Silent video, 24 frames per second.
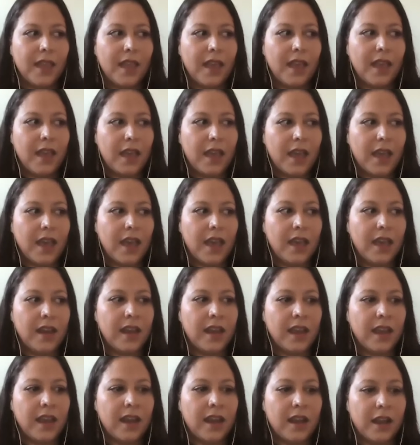and
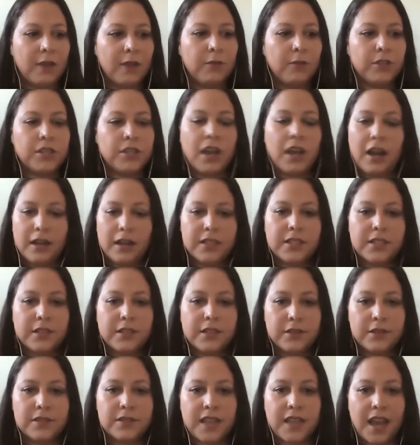I will talk to
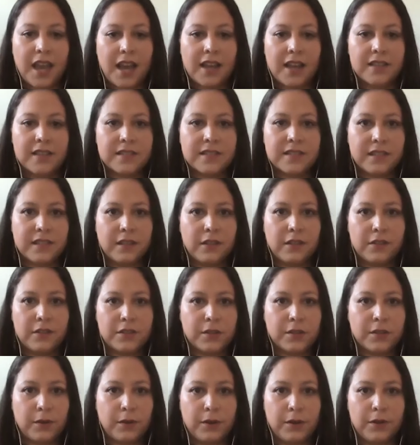those casts and those
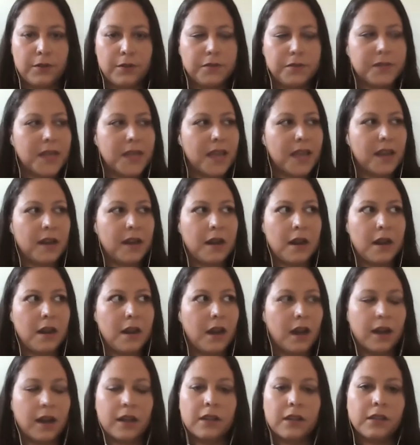crews and
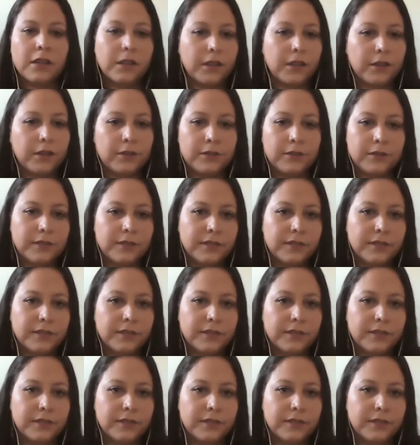not a clue,